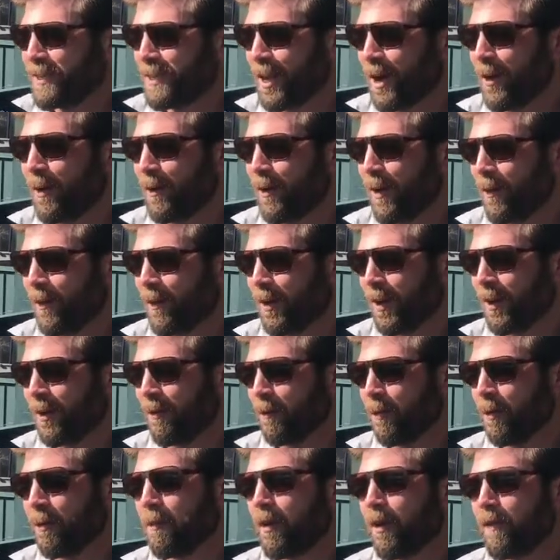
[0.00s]
So
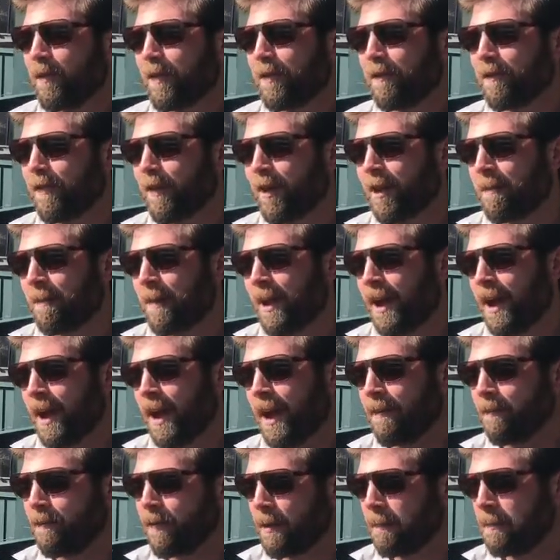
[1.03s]
we're moving from
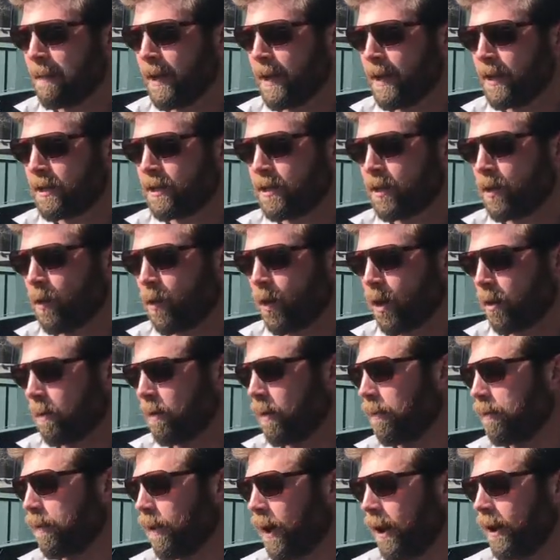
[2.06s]
MVP to
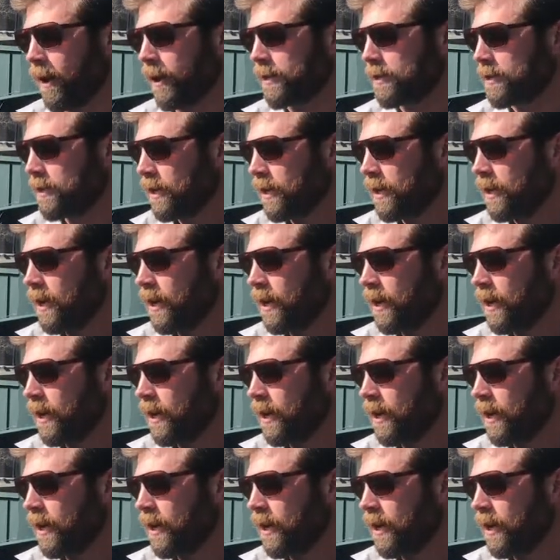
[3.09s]
workable product,